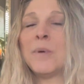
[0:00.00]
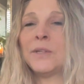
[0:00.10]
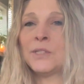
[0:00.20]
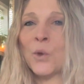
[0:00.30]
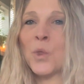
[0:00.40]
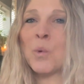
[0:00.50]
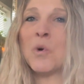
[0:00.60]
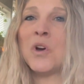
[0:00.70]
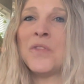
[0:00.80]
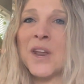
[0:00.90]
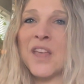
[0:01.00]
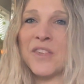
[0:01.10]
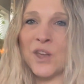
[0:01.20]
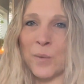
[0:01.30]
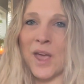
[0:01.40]
but it's the only word that I
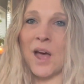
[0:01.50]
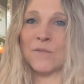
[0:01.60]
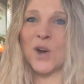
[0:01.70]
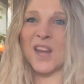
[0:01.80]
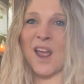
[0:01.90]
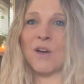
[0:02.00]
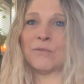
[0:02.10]
think we have right now